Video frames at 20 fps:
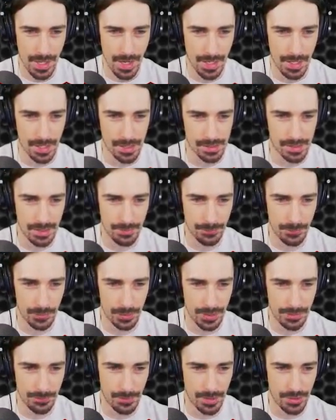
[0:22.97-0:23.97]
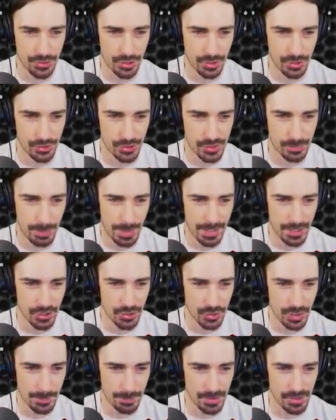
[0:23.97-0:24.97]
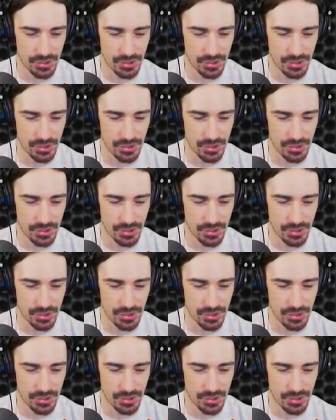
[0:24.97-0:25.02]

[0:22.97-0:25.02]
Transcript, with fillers: and is a fully functional spike strip.